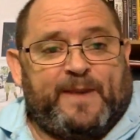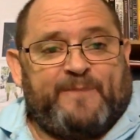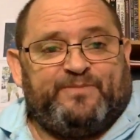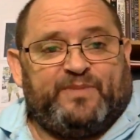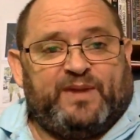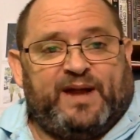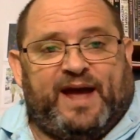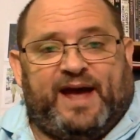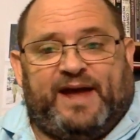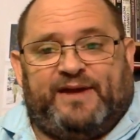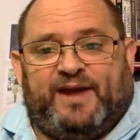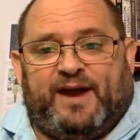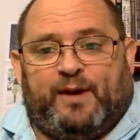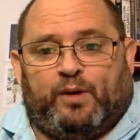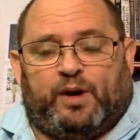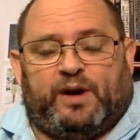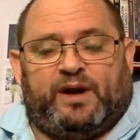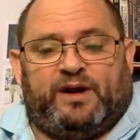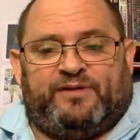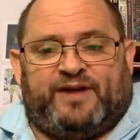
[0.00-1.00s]
And
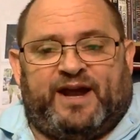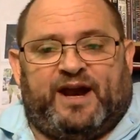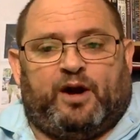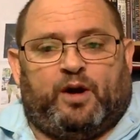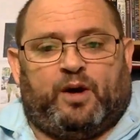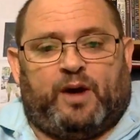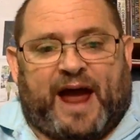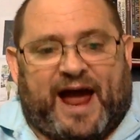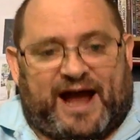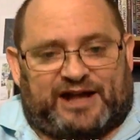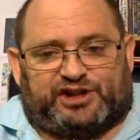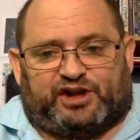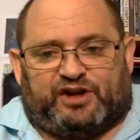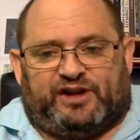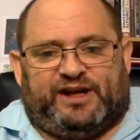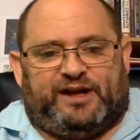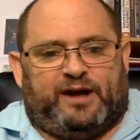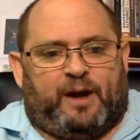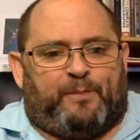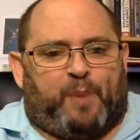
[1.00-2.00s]
they're
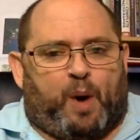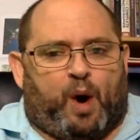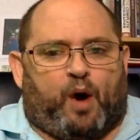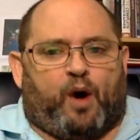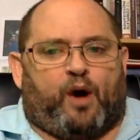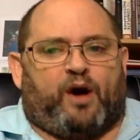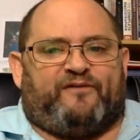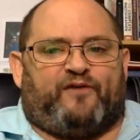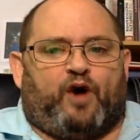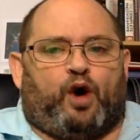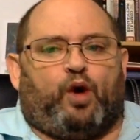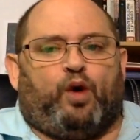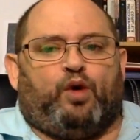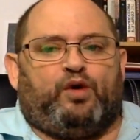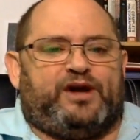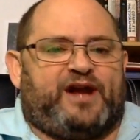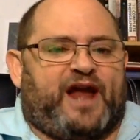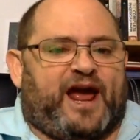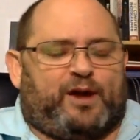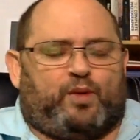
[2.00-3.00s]
actually a part of a whole
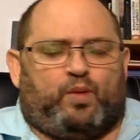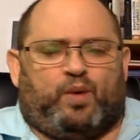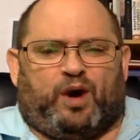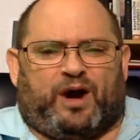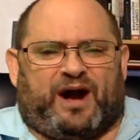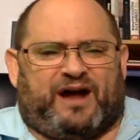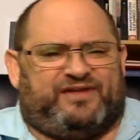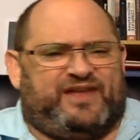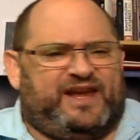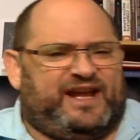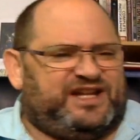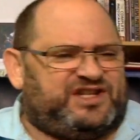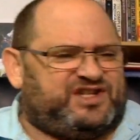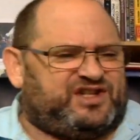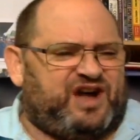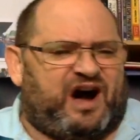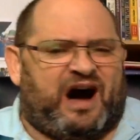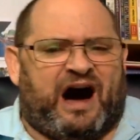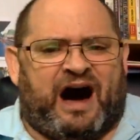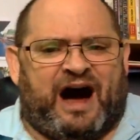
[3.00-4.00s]
network. I think it's
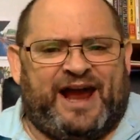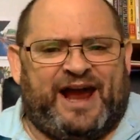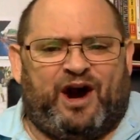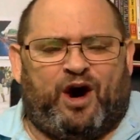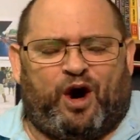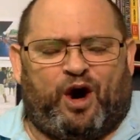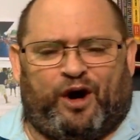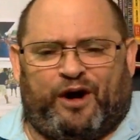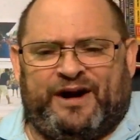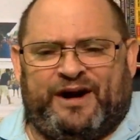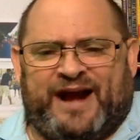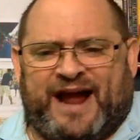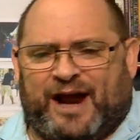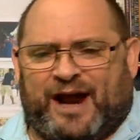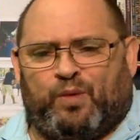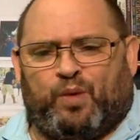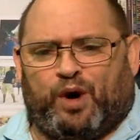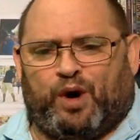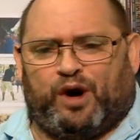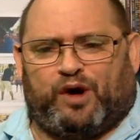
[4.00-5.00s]
the iHeart
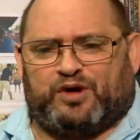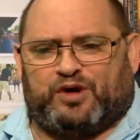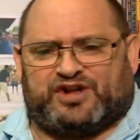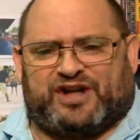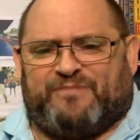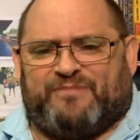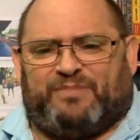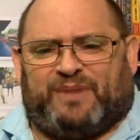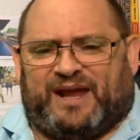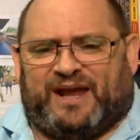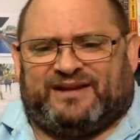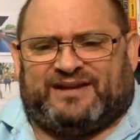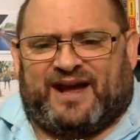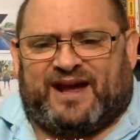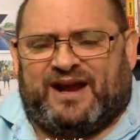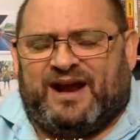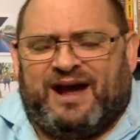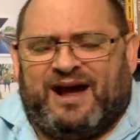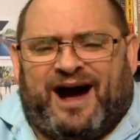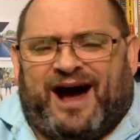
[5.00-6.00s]
network or something like
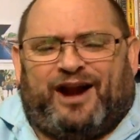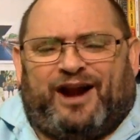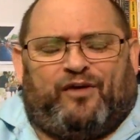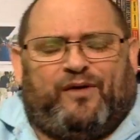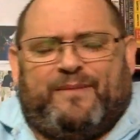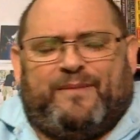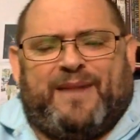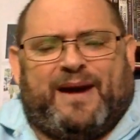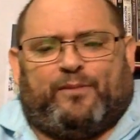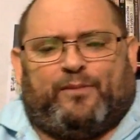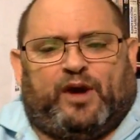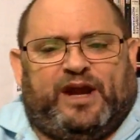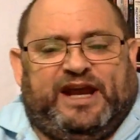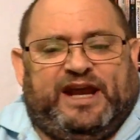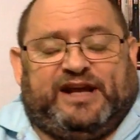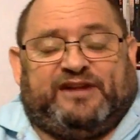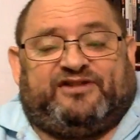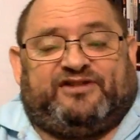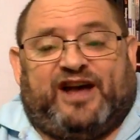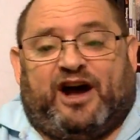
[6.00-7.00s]
that. I don't remember. He
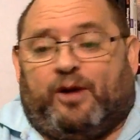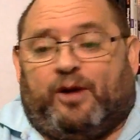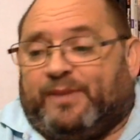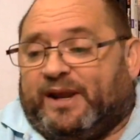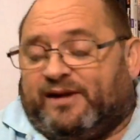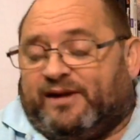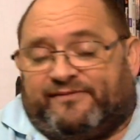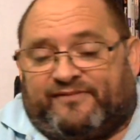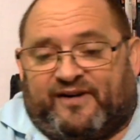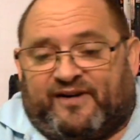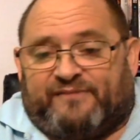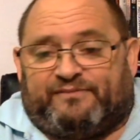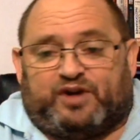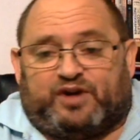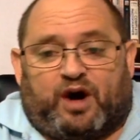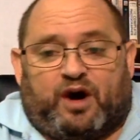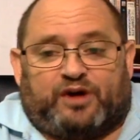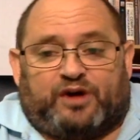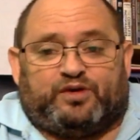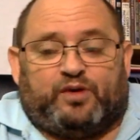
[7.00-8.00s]
could tell me if I
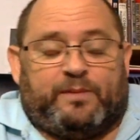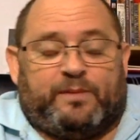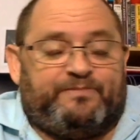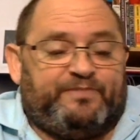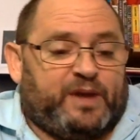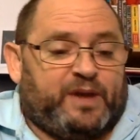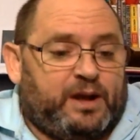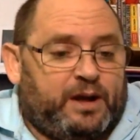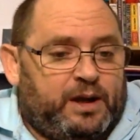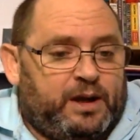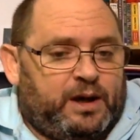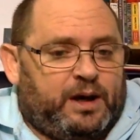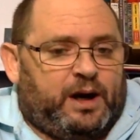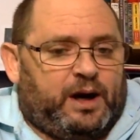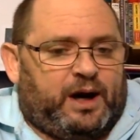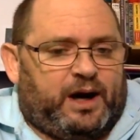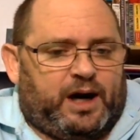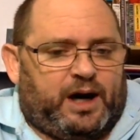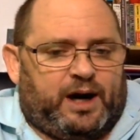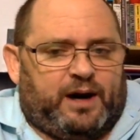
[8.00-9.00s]
talked to
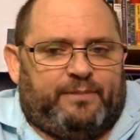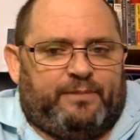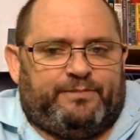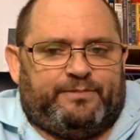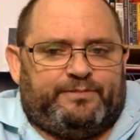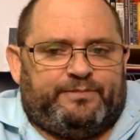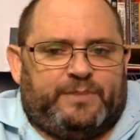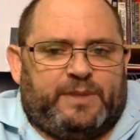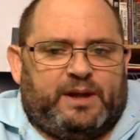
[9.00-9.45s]
him.